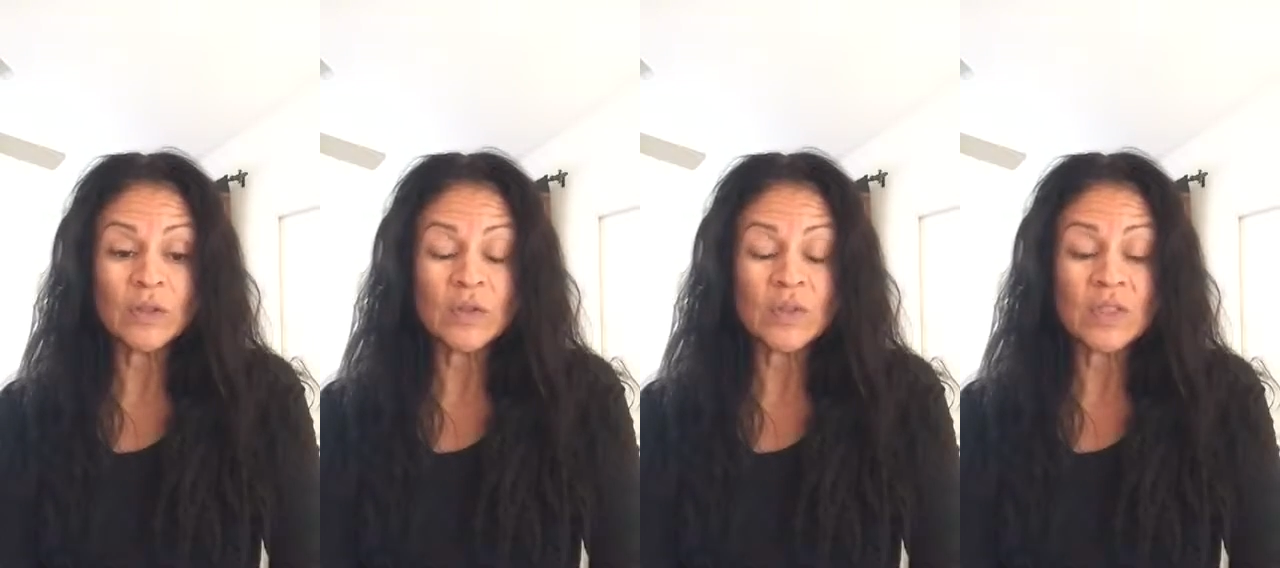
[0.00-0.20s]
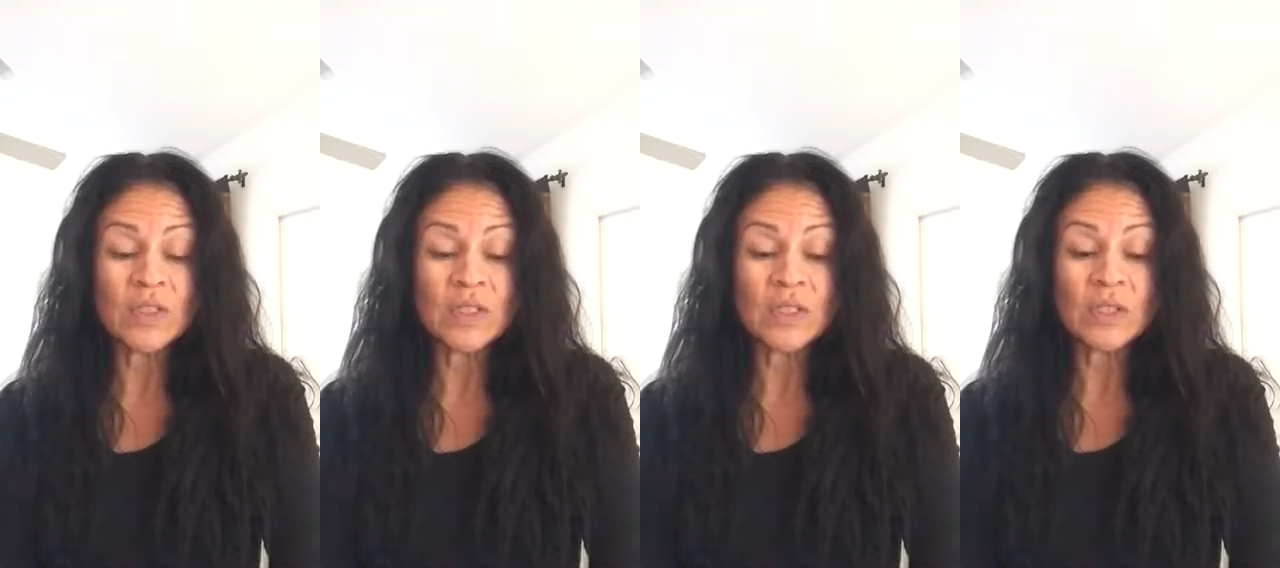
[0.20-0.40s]

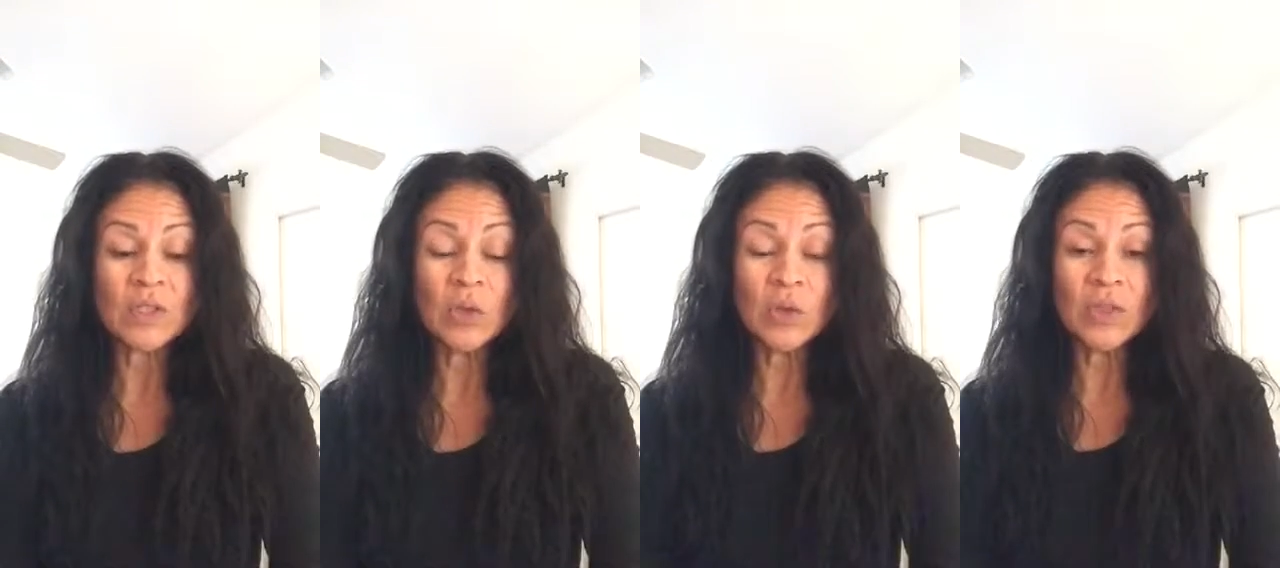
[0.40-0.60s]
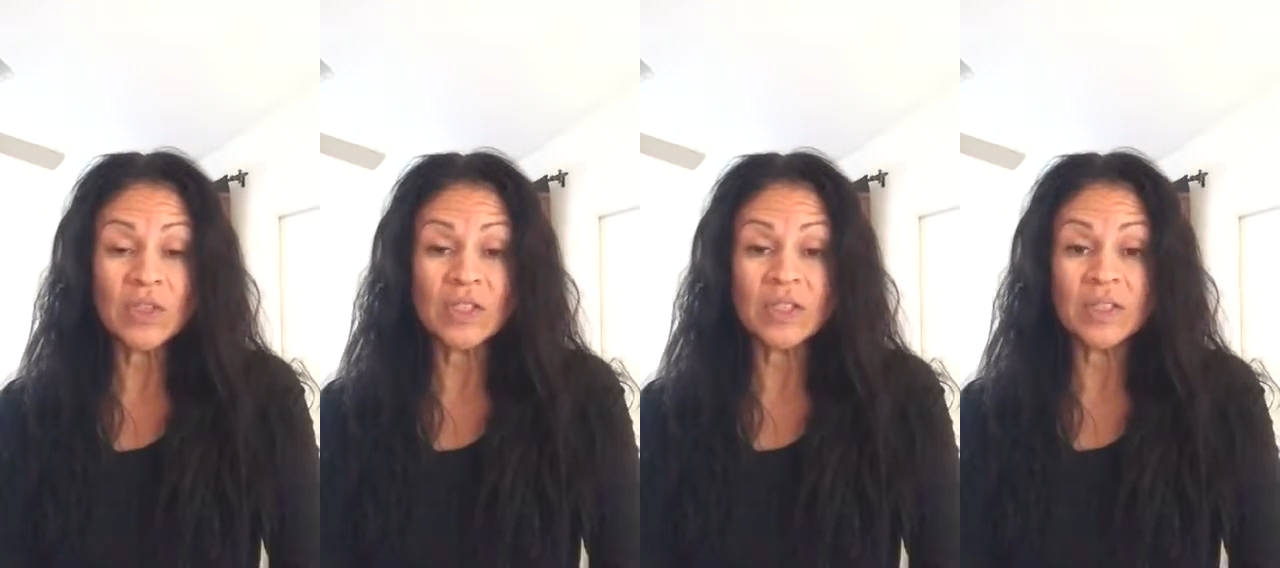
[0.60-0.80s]
using
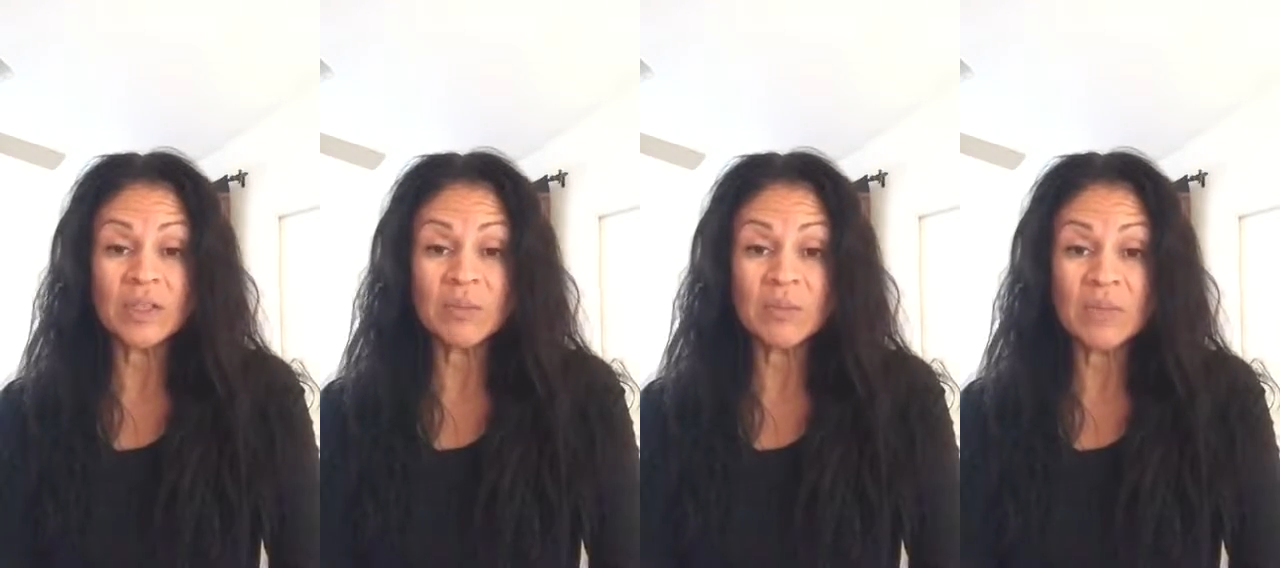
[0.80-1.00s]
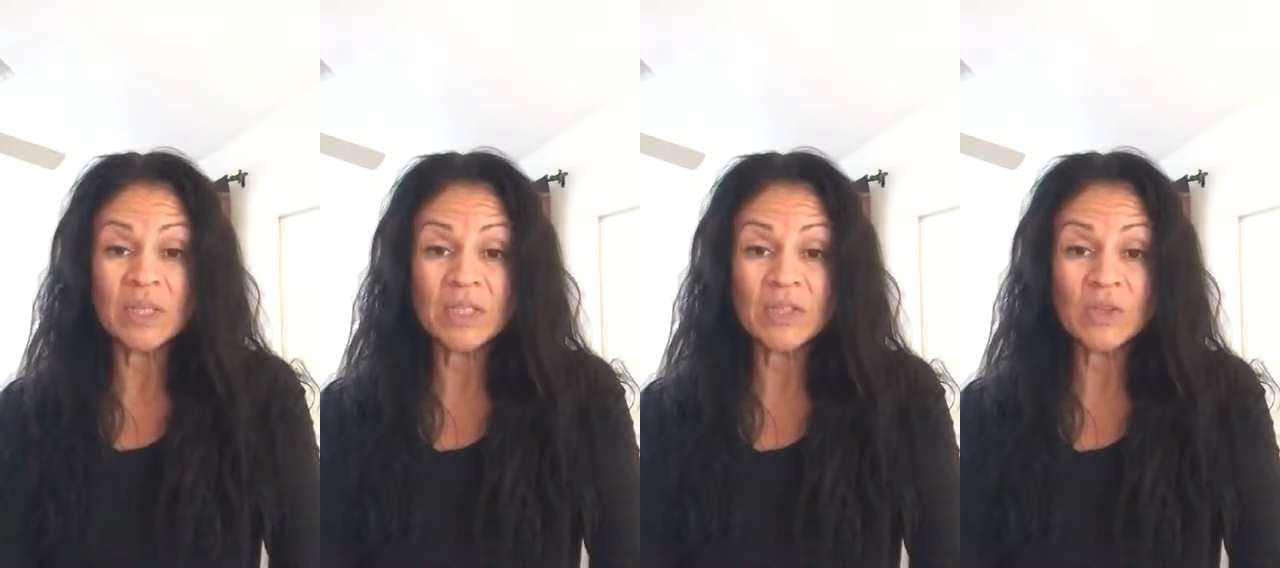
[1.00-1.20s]
coconut
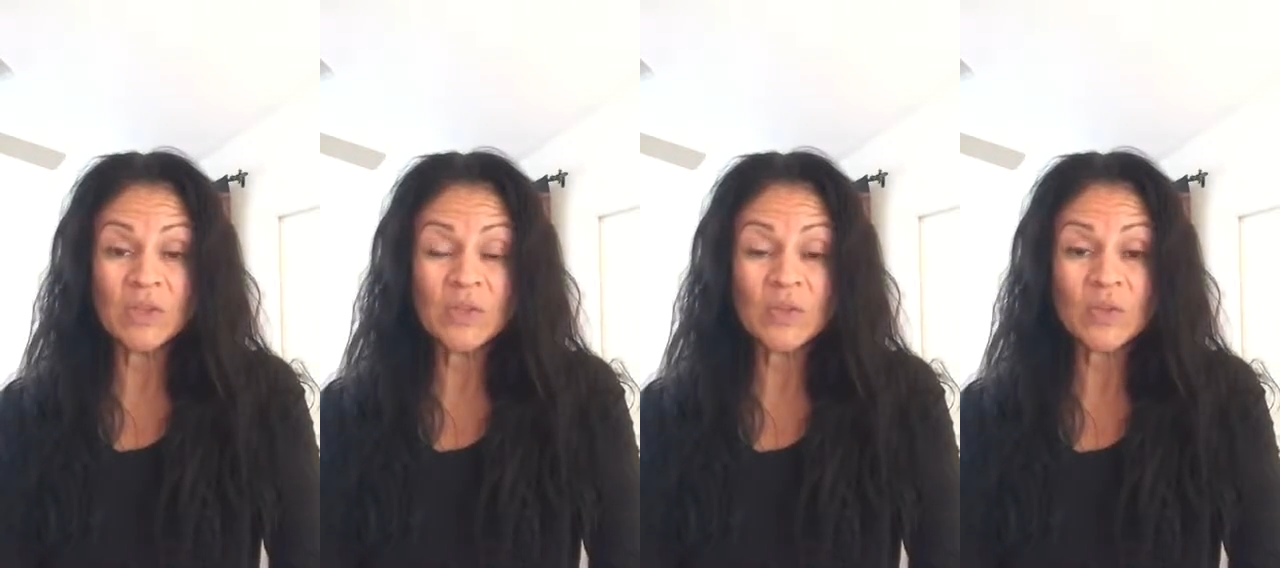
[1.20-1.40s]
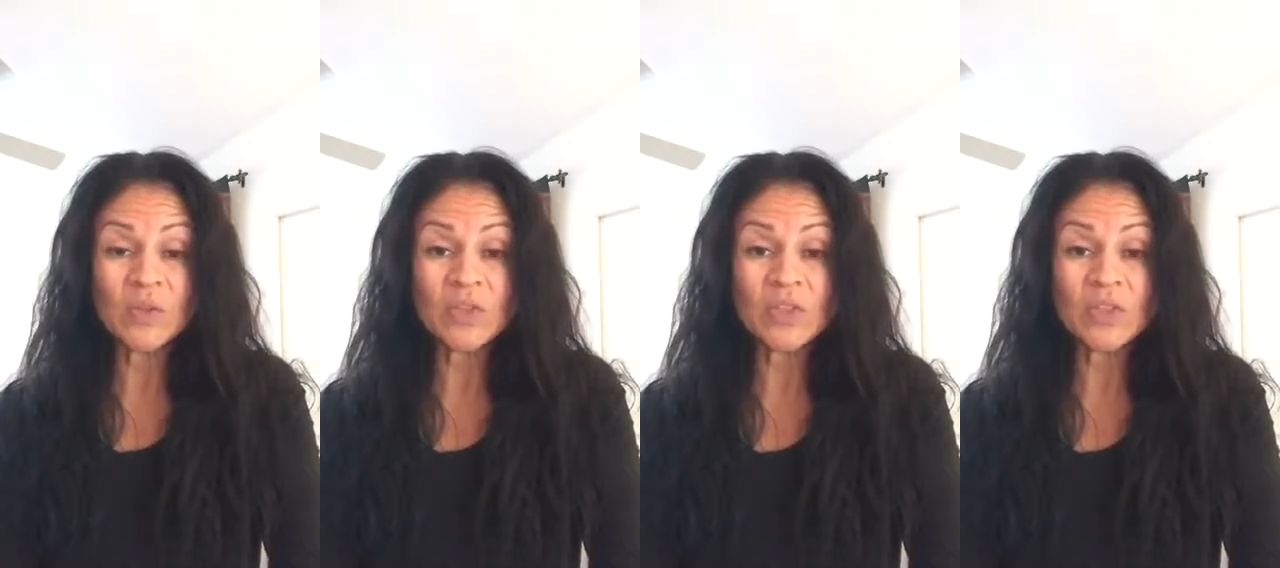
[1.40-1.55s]
aminos,